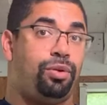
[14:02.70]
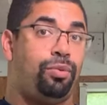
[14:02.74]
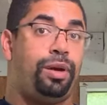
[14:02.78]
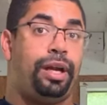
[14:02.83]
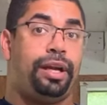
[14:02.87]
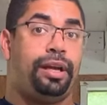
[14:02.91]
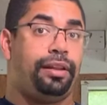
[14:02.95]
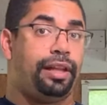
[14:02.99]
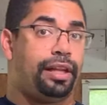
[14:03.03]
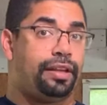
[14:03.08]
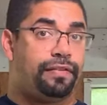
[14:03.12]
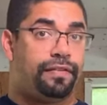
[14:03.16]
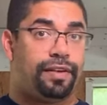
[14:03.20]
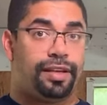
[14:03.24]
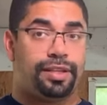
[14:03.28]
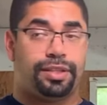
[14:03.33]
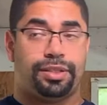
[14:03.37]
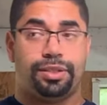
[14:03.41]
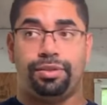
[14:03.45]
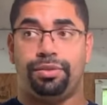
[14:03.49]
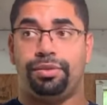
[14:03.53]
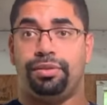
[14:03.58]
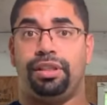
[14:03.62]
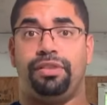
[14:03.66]
why you like
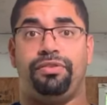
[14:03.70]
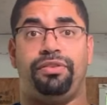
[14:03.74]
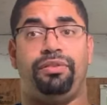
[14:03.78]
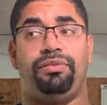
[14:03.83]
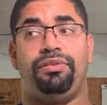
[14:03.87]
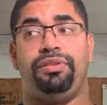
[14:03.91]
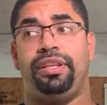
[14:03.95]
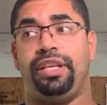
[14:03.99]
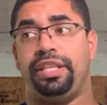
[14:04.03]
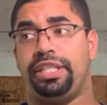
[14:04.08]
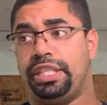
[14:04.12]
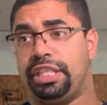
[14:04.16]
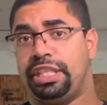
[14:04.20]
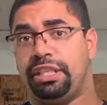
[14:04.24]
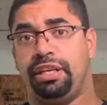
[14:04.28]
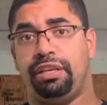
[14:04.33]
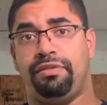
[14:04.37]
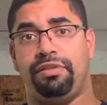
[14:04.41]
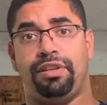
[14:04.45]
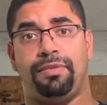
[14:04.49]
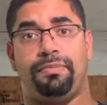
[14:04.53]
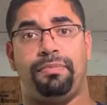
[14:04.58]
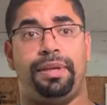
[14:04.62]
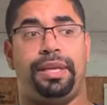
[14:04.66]
Festool. If you disagree
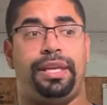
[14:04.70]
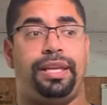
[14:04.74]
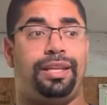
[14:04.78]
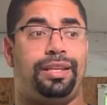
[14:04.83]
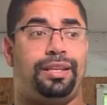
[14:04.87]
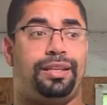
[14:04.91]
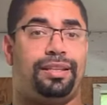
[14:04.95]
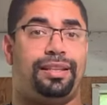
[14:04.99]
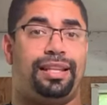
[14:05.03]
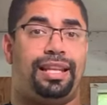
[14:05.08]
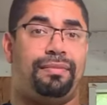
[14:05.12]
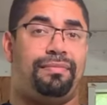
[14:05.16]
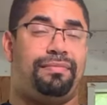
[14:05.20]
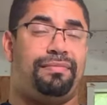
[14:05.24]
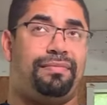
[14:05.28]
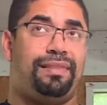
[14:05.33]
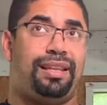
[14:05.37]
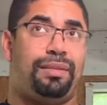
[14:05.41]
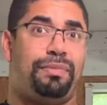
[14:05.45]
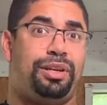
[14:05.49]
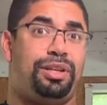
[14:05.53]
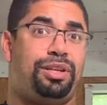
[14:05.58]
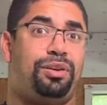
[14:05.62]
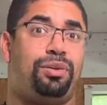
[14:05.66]
with me, let, let
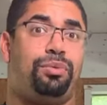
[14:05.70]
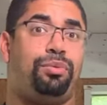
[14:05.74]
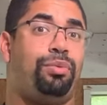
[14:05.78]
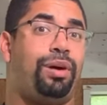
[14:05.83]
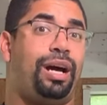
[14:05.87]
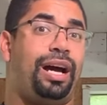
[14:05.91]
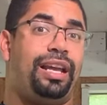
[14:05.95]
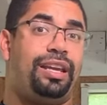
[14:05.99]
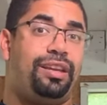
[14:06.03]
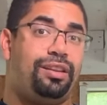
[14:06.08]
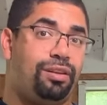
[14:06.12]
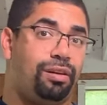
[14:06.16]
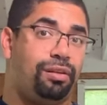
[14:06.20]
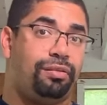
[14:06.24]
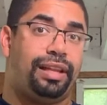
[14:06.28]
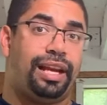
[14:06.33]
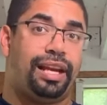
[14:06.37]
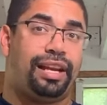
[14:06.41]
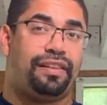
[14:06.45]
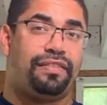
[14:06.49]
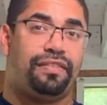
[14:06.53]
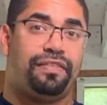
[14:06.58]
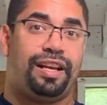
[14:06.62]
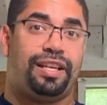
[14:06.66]
me know why you don't like
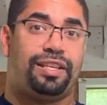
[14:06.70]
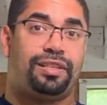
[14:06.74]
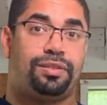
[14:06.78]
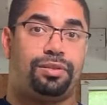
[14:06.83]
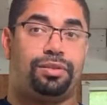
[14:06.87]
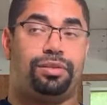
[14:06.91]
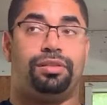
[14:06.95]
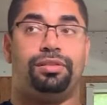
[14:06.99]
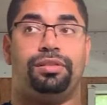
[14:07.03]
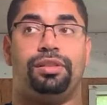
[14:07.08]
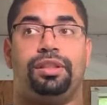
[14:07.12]
Festool.